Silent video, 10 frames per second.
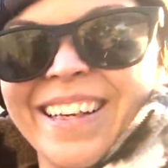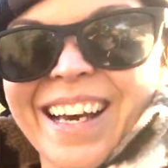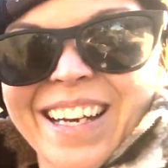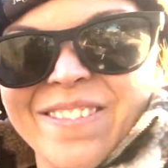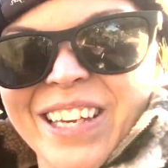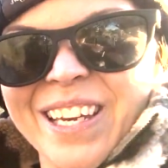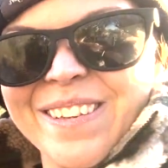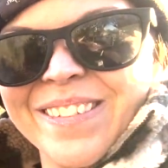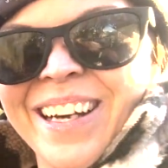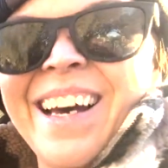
God of you.